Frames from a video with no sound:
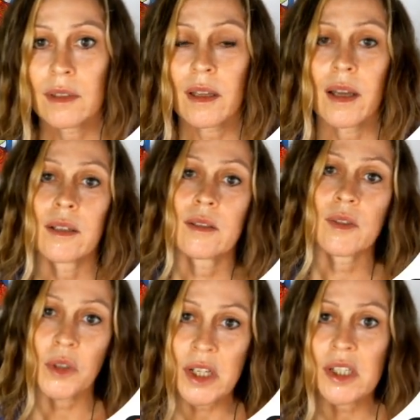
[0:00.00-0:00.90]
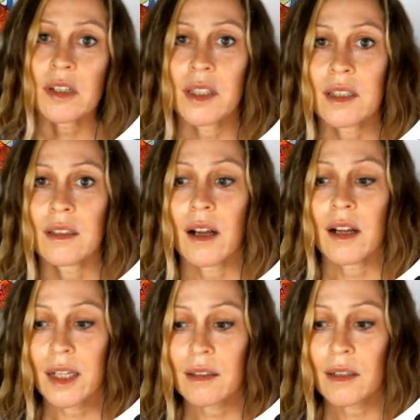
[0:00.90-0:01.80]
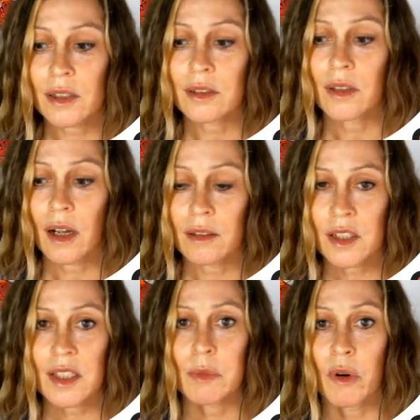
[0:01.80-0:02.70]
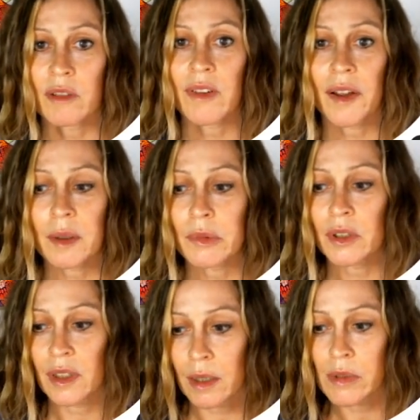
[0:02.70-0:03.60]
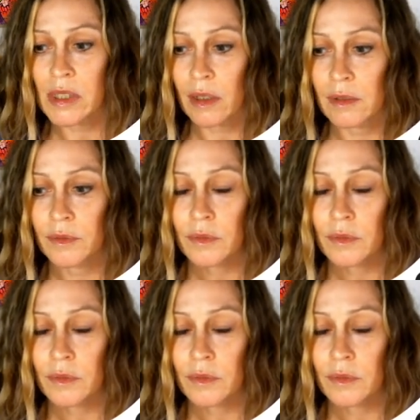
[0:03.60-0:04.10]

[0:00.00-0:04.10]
The traditional eco- ecological knowledge is more valuable in the Amazon.